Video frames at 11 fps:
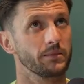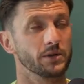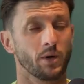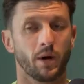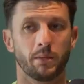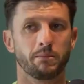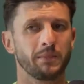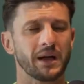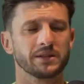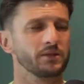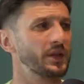So I'm
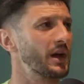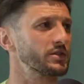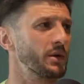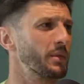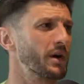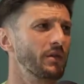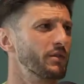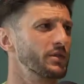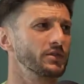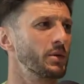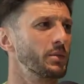massively outside my
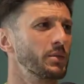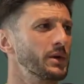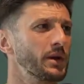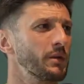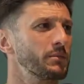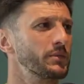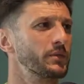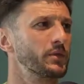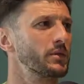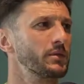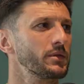comfort zone when I'm
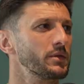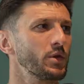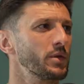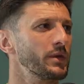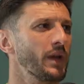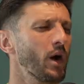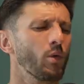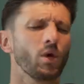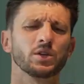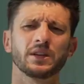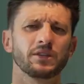doing that. I
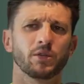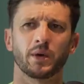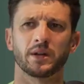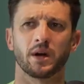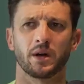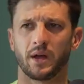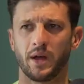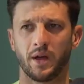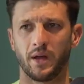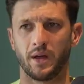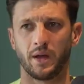was, even when I
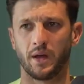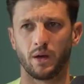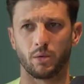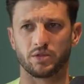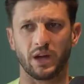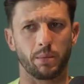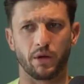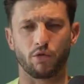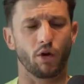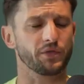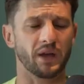was
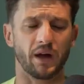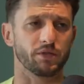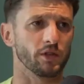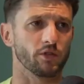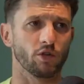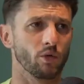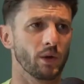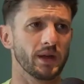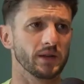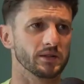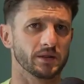helping Crofty out for the 2
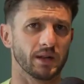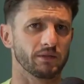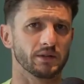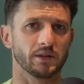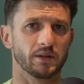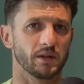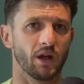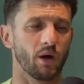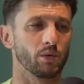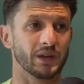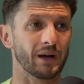weeks, and I
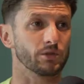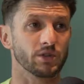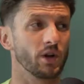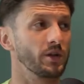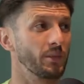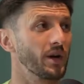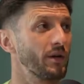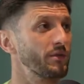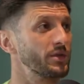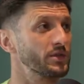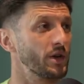was outside of my
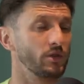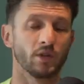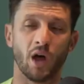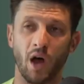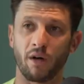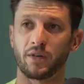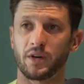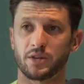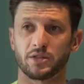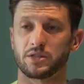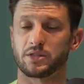comfort zone,
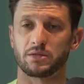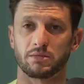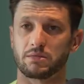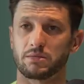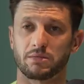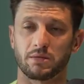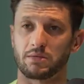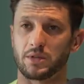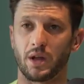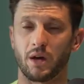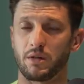nervous,
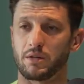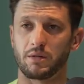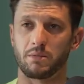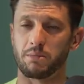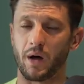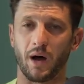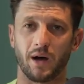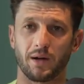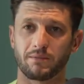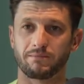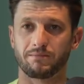but